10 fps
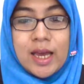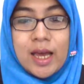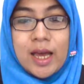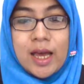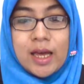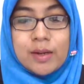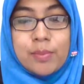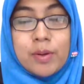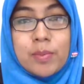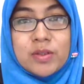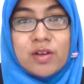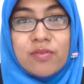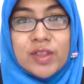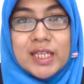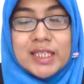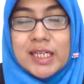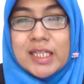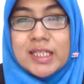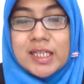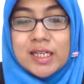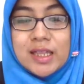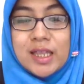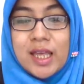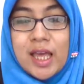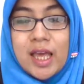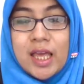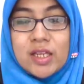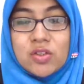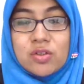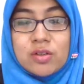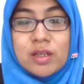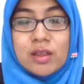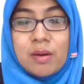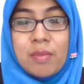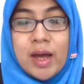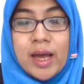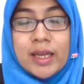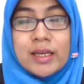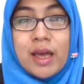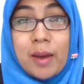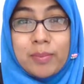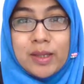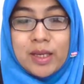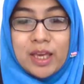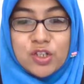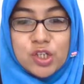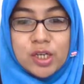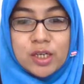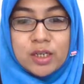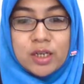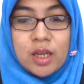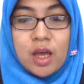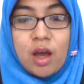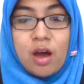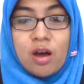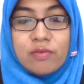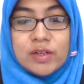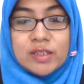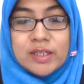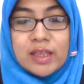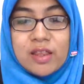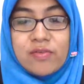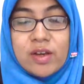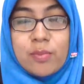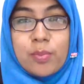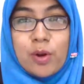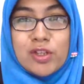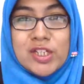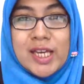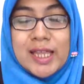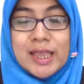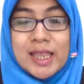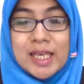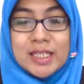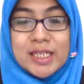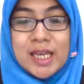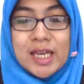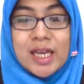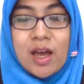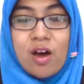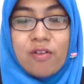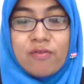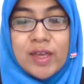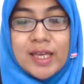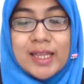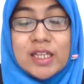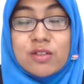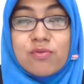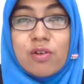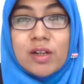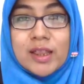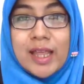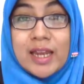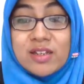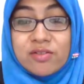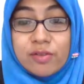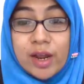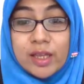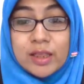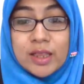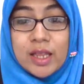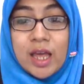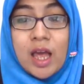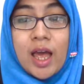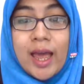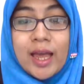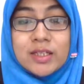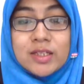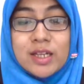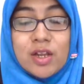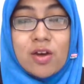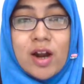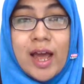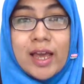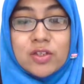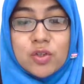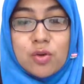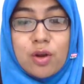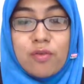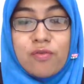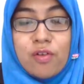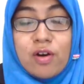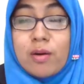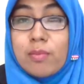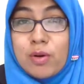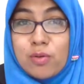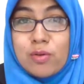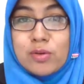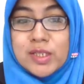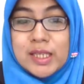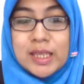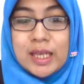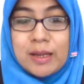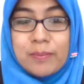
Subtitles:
The purpose of this research is to determine the application of the scientific approach in teaching of English for 10th grade at senior high school for Bengkulu City.